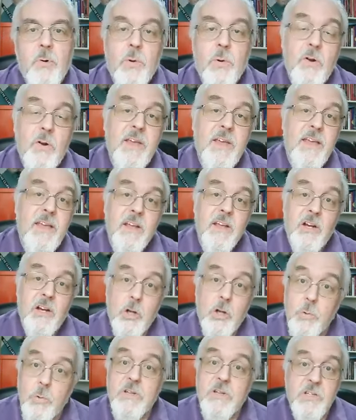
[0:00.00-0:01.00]
We're looking at
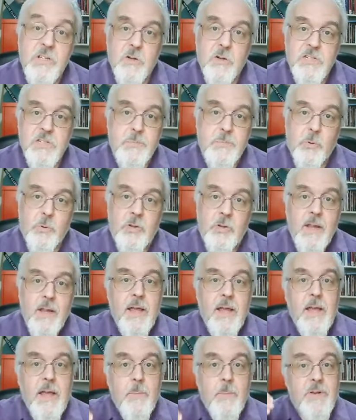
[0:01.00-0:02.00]
Luke's Gospel,
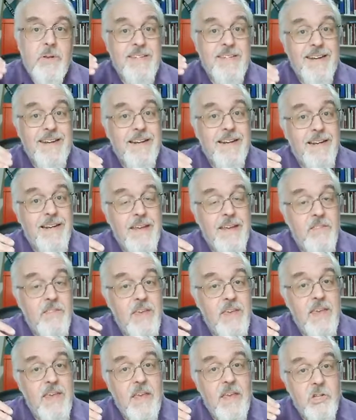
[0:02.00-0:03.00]
particularly
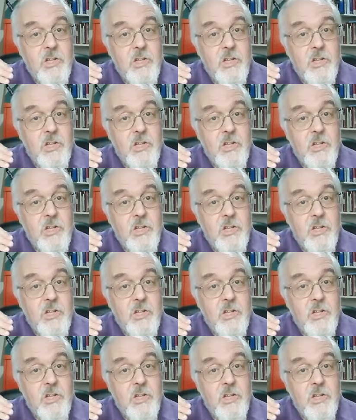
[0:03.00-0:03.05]
the